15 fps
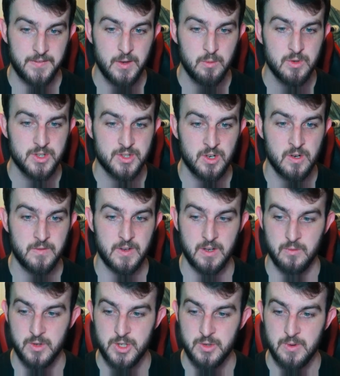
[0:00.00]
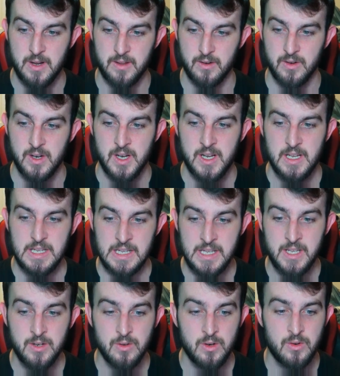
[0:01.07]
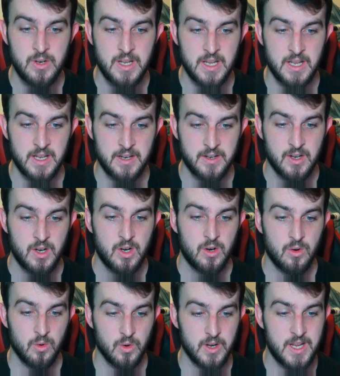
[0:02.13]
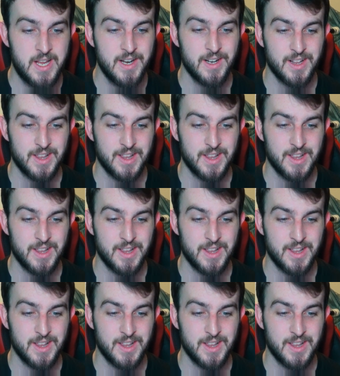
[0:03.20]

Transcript: If you were starving, would you rather eat your own hand or